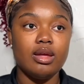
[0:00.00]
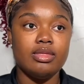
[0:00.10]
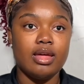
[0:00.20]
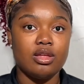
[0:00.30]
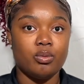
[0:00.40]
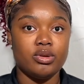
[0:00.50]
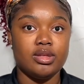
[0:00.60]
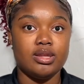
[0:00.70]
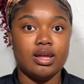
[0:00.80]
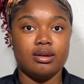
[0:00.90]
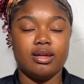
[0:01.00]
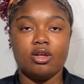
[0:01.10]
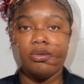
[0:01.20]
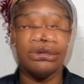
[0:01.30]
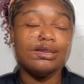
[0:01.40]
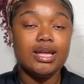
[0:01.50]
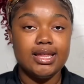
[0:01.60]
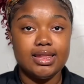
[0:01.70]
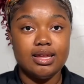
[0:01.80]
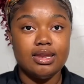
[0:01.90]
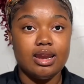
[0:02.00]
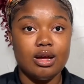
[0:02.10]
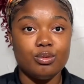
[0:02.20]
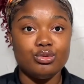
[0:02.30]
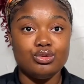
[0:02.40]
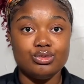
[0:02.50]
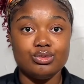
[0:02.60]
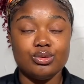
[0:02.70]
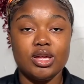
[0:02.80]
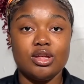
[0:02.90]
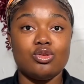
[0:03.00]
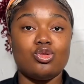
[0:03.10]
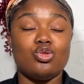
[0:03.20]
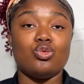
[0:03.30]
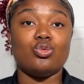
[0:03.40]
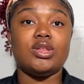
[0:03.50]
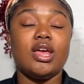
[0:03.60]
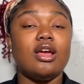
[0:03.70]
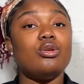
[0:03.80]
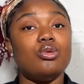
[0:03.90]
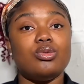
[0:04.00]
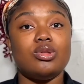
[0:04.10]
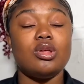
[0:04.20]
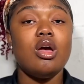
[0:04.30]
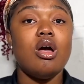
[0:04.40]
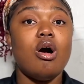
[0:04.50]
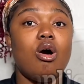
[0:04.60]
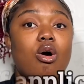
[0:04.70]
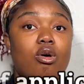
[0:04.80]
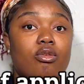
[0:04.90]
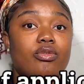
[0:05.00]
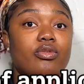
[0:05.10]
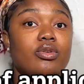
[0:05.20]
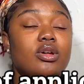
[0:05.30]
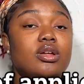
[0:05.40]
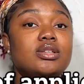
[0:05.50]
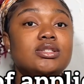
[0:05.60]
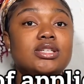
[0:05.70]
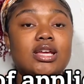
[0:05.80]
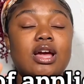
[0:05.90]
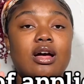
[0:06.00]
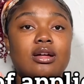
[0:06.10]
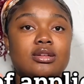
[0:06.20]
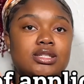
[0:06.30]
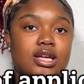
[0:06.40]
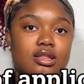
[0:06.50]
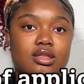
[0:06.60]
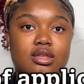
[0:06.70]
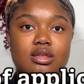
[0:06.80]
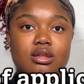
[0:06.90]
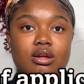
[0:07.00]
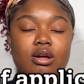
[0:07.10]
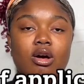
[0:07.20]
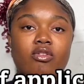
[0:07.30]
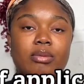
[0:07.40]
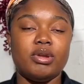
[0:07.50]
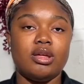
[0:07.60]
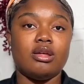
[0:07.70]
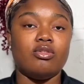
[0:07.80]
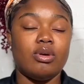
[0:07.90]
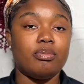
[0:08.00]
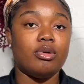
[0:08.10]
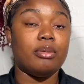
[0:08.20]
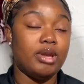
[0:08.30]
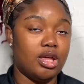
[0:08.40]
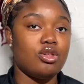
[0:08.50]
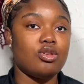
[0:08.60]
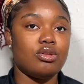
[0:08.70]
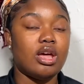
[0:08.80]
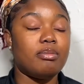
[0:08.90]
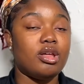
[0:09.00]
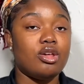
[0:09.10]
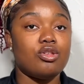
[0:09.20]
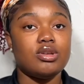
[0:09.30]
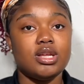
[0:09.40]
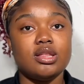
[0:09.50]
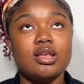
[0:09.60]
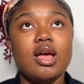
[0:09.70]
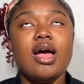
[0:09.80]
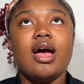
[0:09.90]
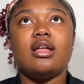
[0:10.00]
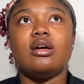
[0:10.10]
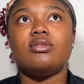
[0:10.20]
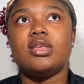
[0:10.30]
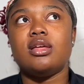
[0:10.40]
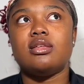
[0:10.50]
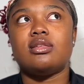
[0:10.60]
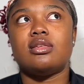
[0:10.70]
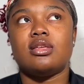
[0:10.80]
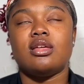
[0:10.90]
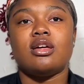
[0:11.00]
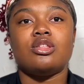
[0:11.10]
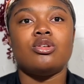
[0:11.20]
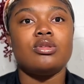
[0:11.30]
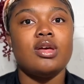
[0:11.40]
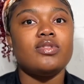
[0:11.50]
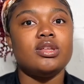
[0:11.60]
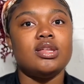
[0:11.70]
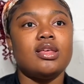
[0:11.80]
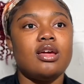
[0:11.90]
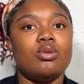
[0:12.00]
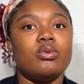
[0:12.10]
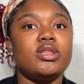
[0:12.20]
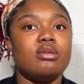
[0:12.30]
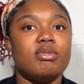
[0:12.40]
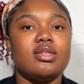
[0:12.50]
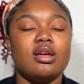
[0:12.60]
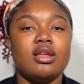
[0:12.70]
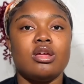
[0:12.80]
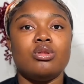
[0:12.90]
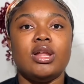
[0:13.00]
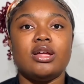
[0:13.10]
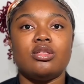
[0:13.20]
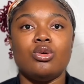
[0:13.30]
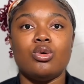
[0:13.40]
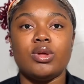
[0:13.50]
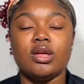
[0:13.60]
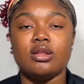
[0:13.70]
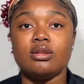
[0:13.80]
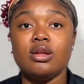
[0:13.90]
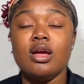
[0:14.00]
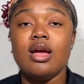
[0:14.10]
That's one thing that could help. The next thing that I would do is to take note of the dates of application, the application dates. And I'll say this to say that you also have to decide on what semester that you'd like to go in.